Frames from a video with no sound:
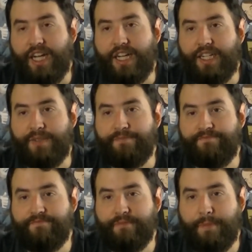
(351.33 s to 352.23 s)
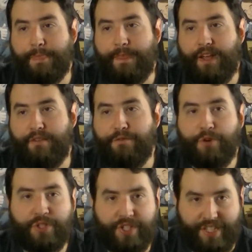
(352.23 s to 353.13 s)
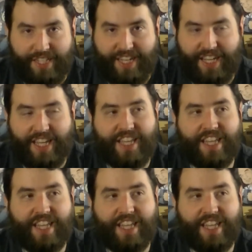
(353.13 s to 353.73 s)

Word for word: Um, unfortunately,